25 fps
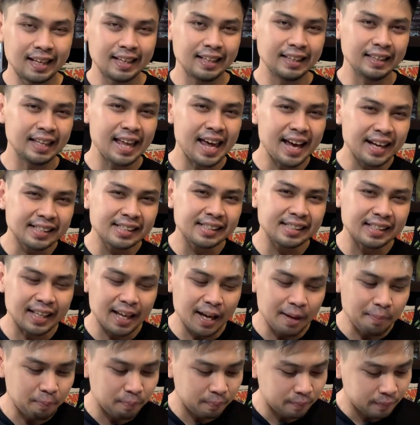next
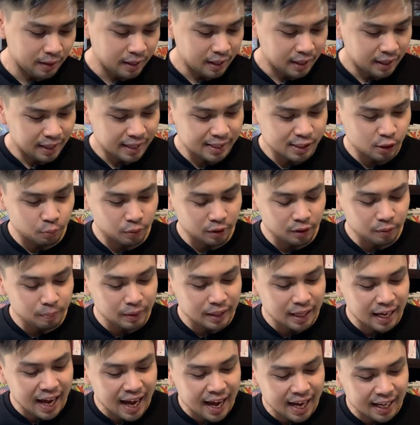step is we'll
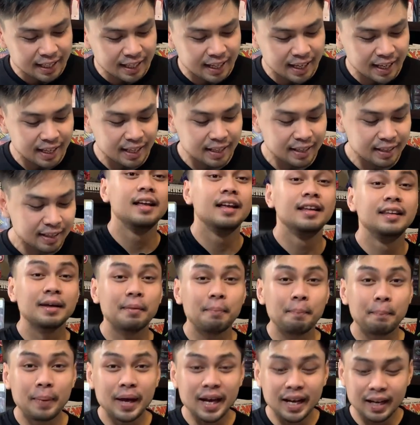be adding the
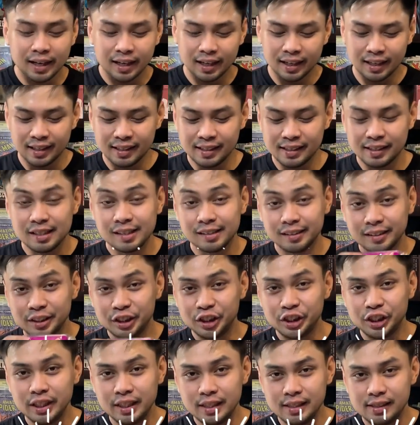Bega
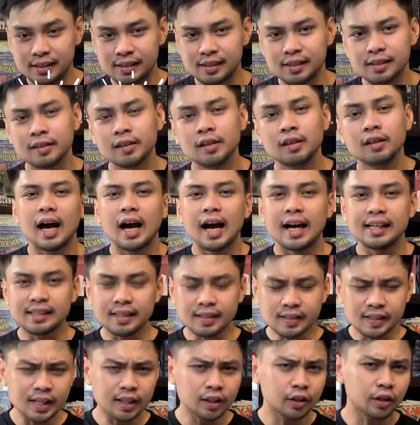cheese. As
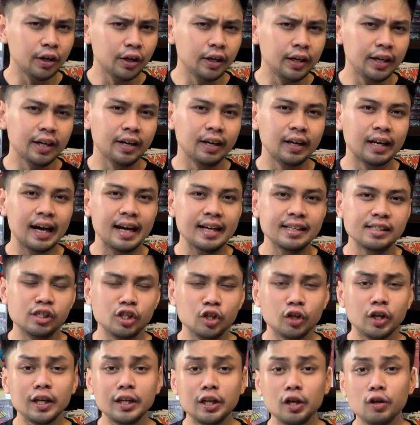I said earlier guys,
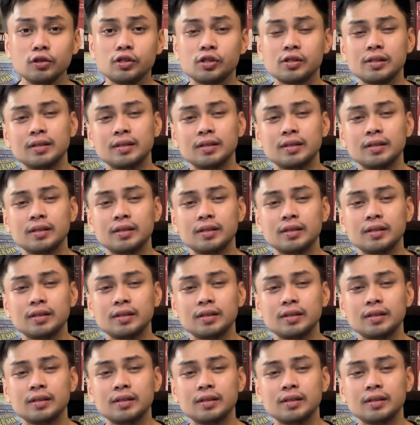you can use